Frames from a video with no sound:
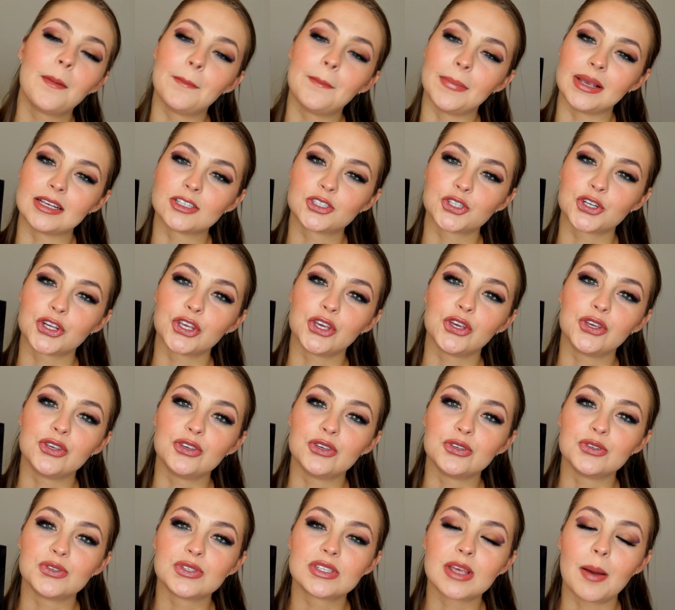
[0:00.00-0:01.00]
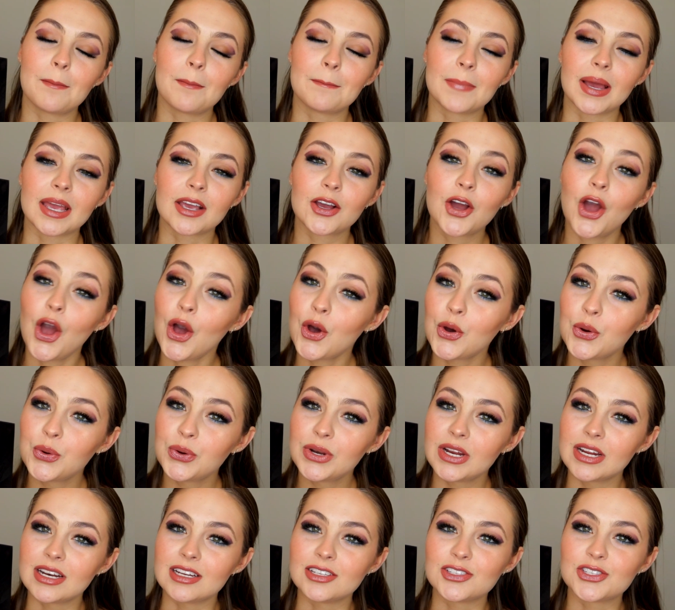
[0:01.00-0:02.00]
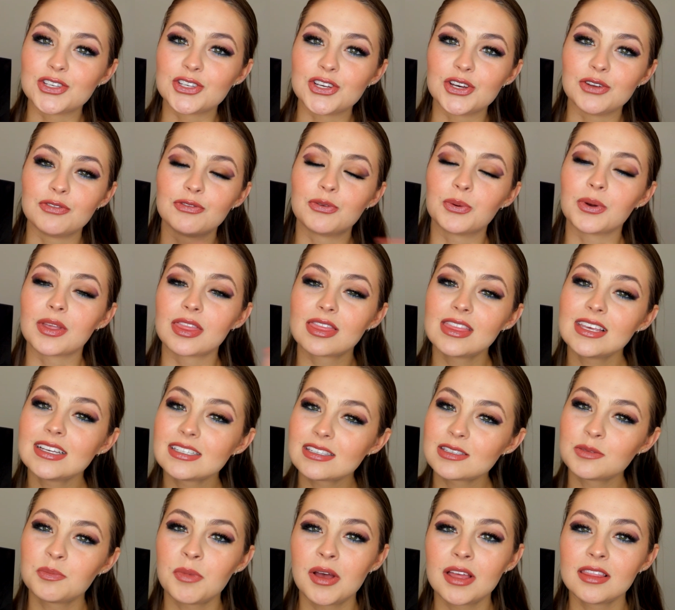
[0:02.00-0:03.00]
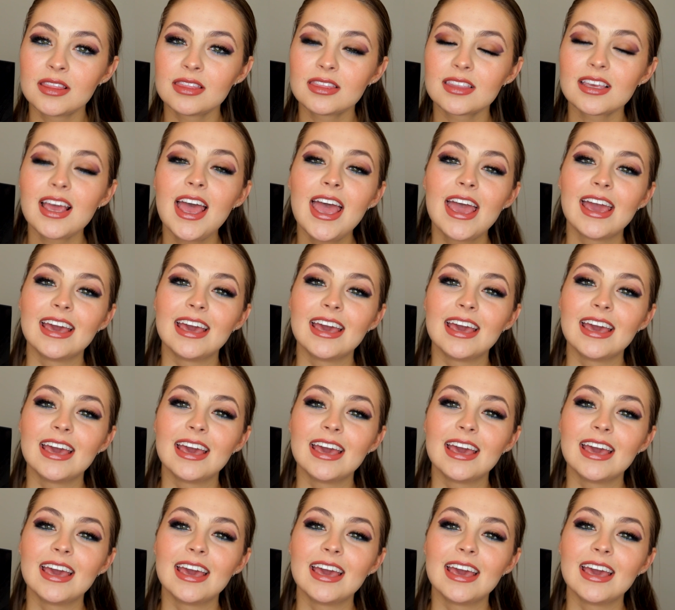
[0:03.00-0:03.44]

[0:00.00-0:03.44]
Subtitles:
make sure you use my code. It is good for this month.